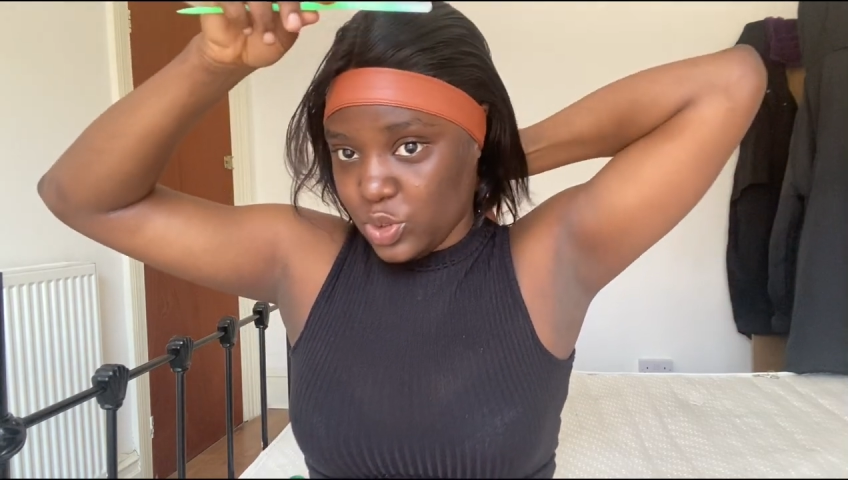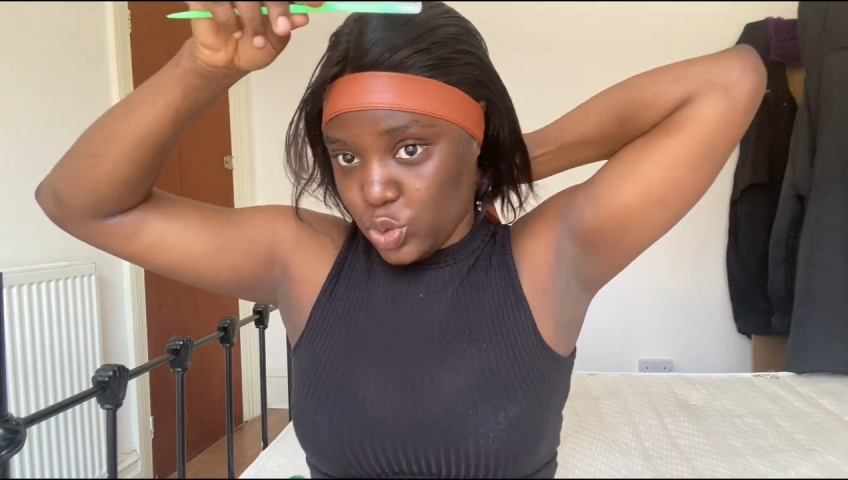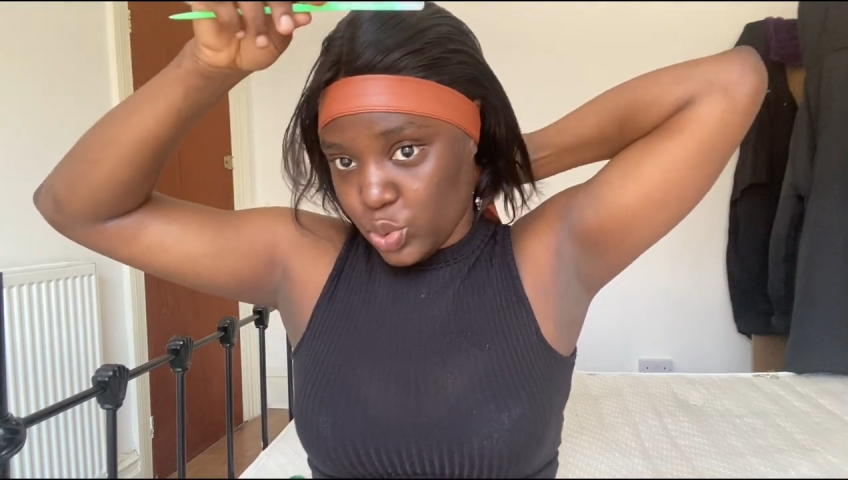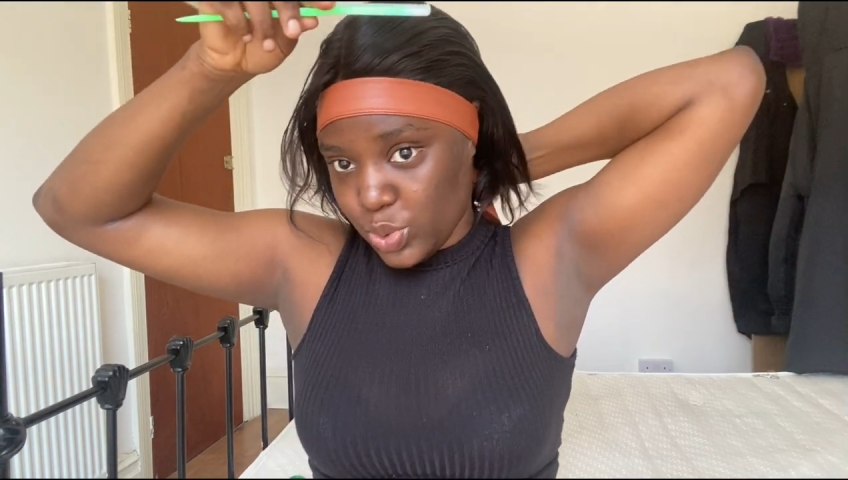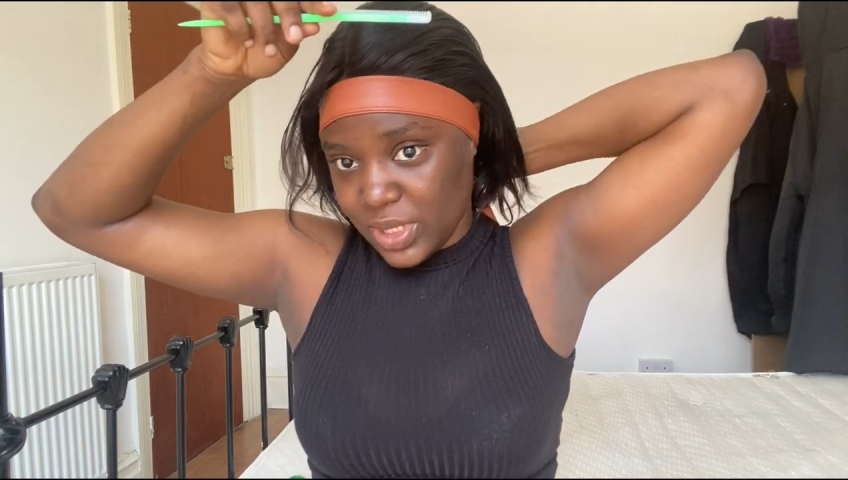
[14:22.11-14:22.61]

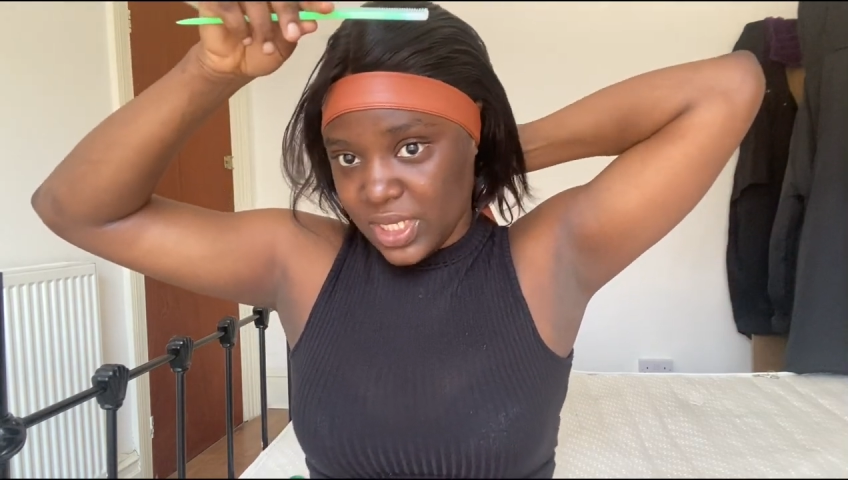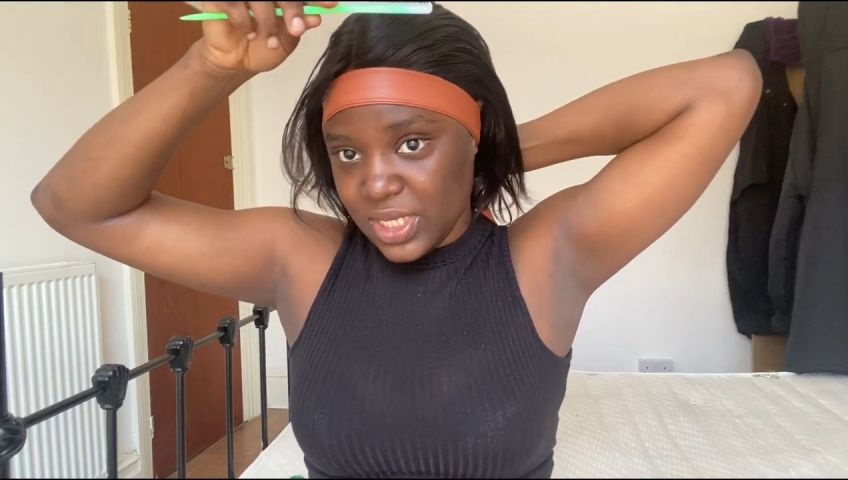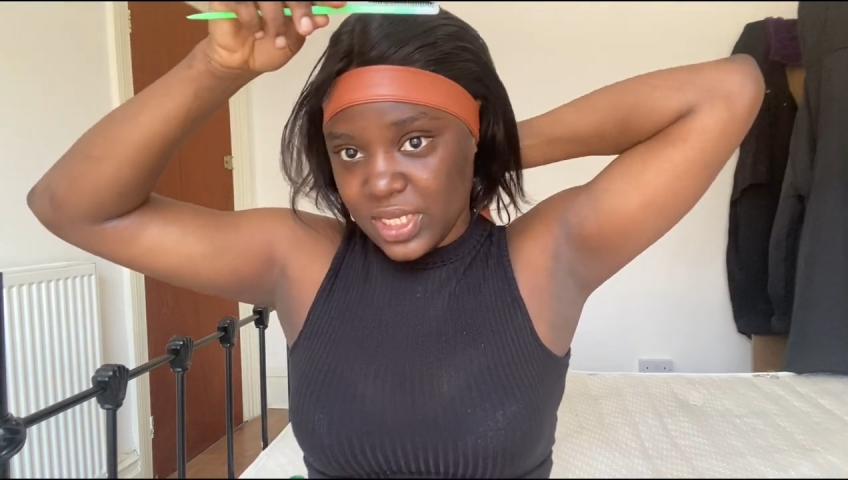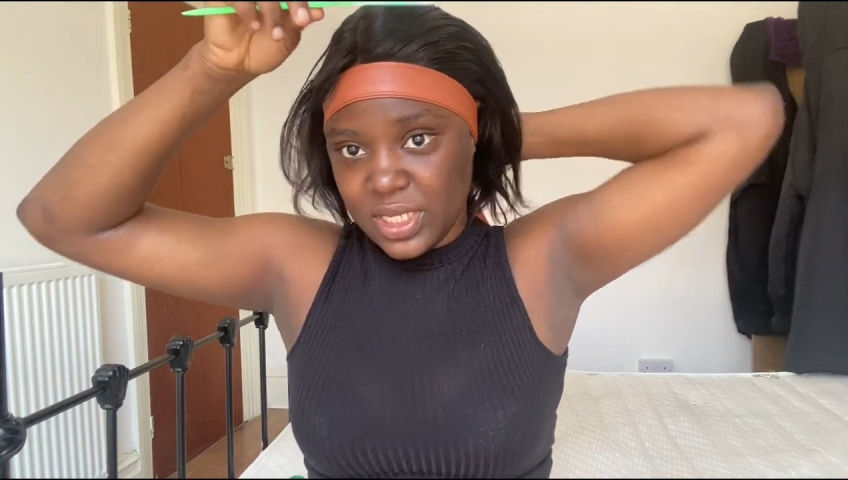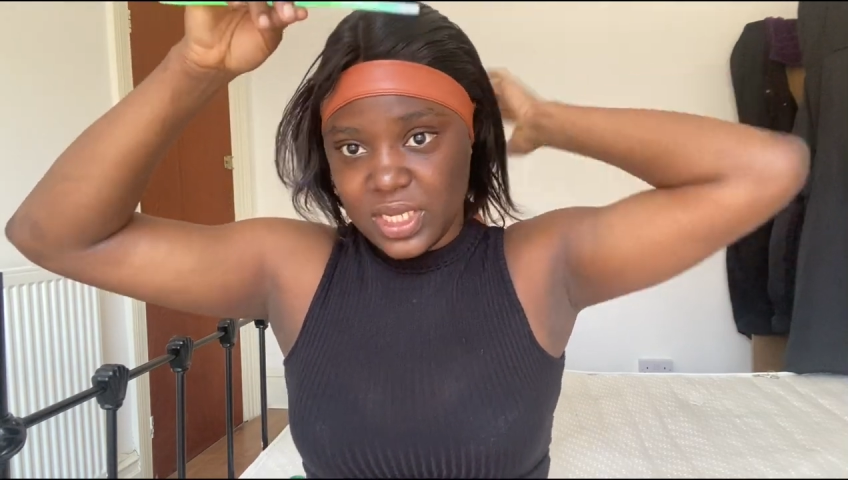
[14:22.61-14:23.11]

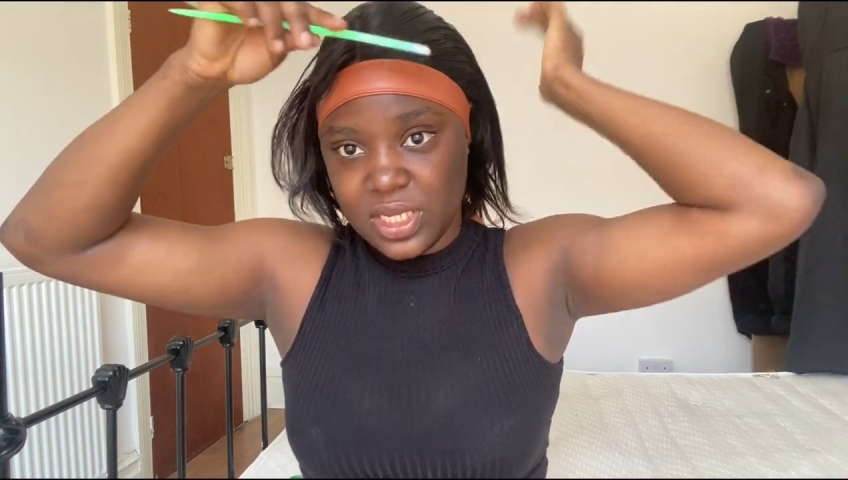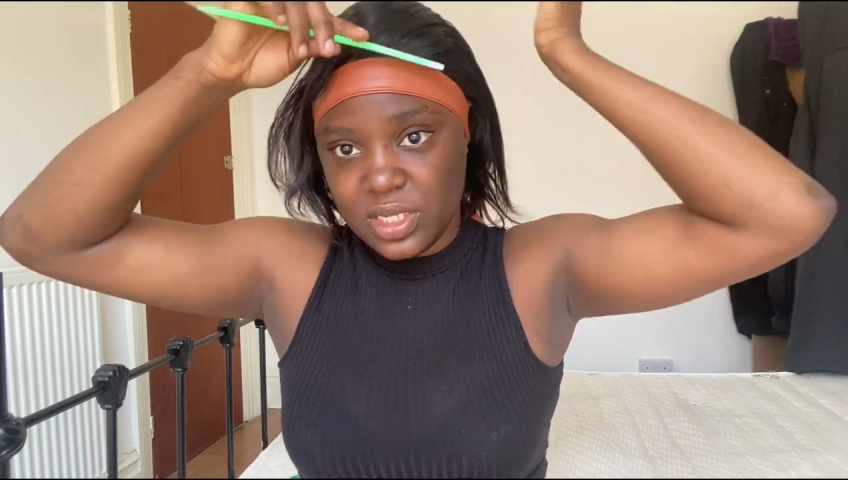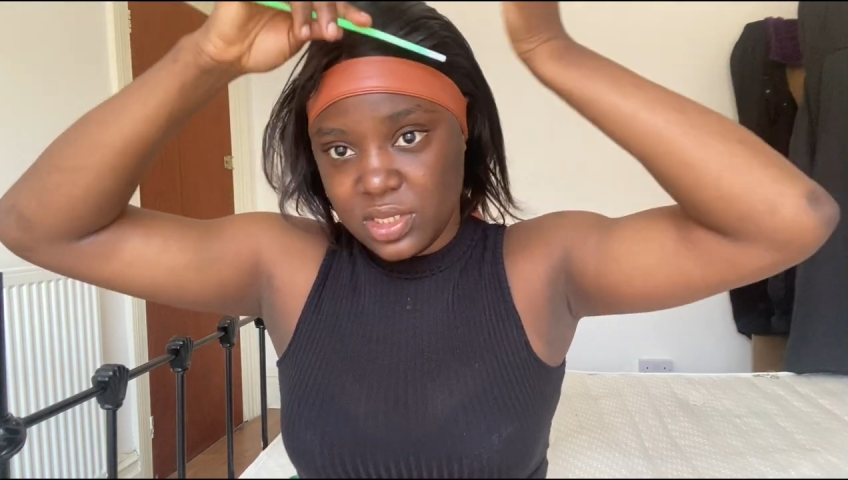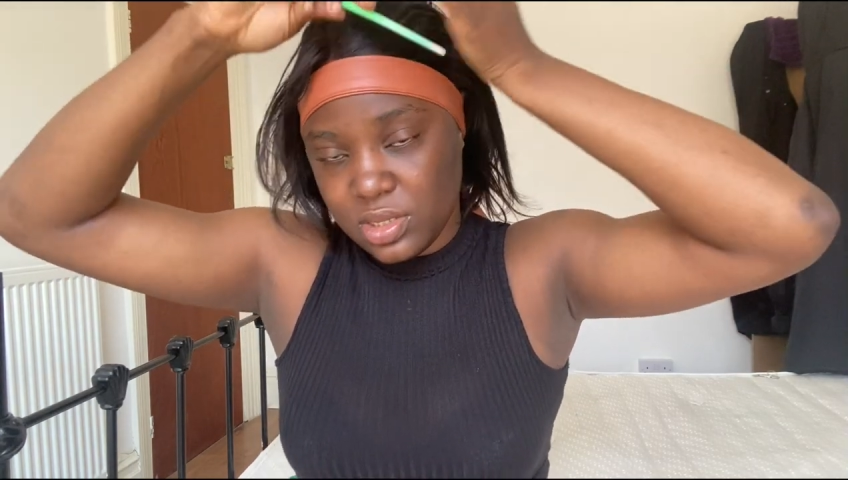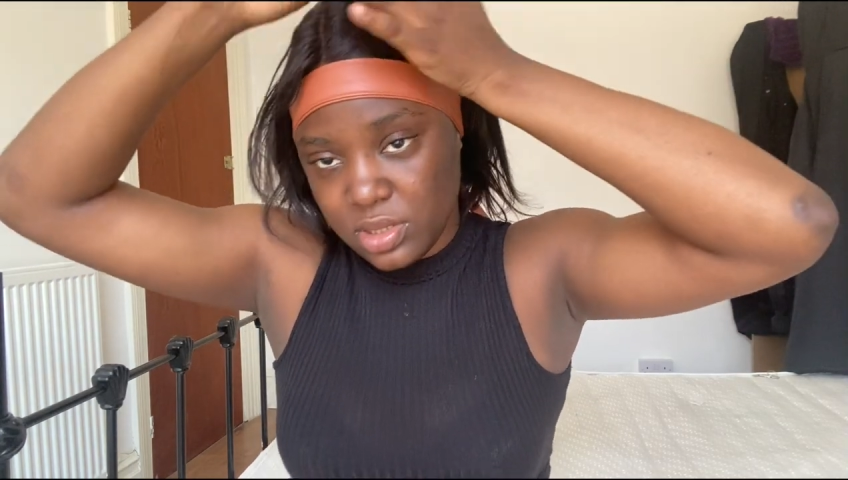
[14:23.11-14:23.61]
doing
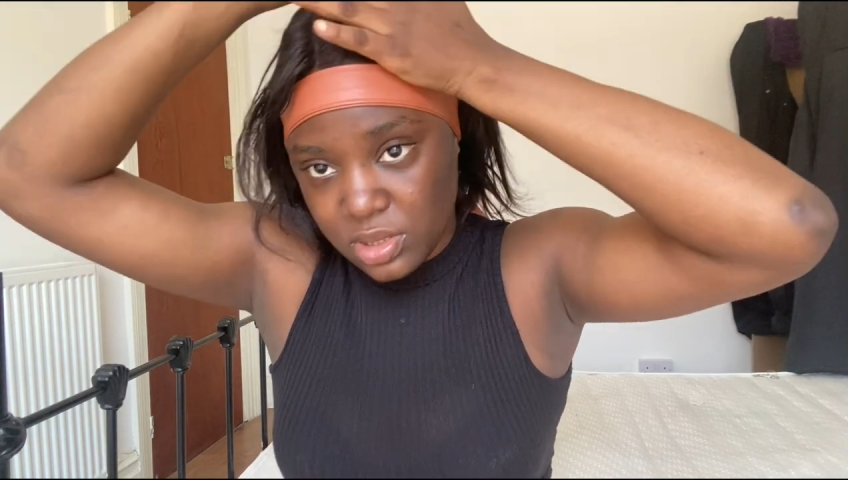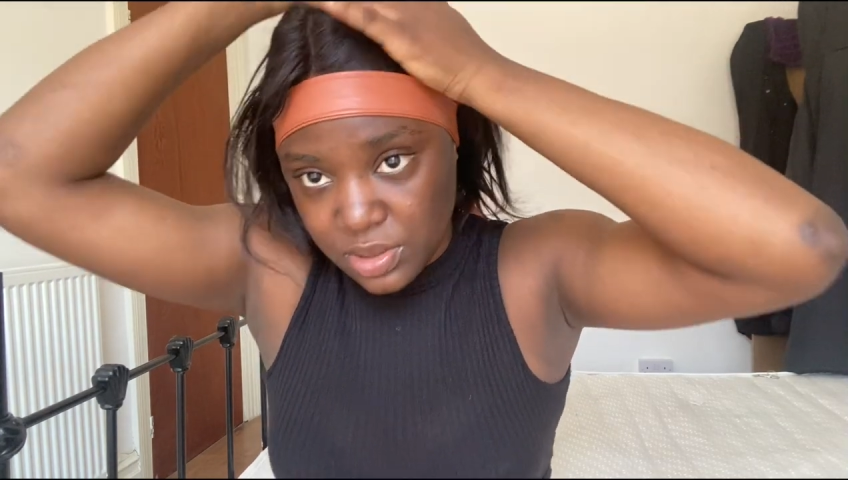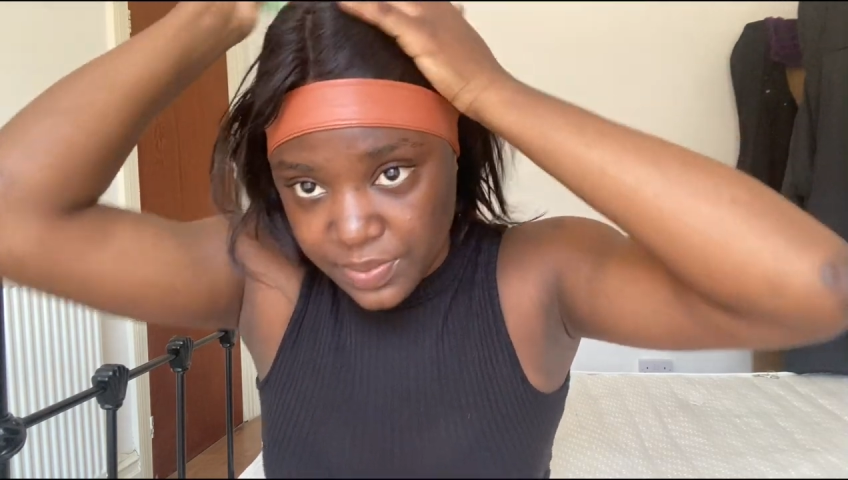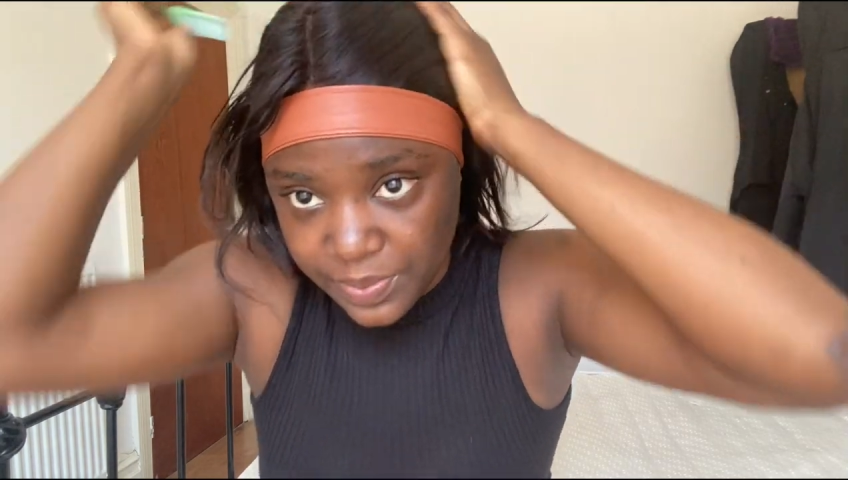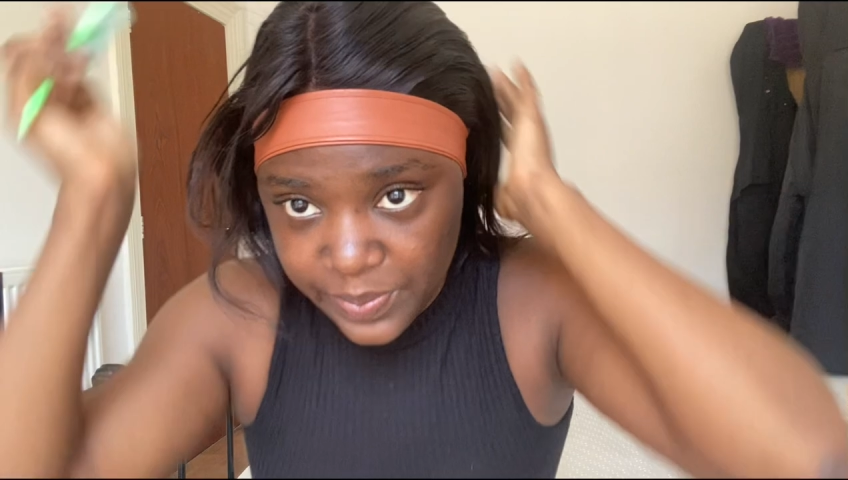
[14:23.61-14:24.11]
is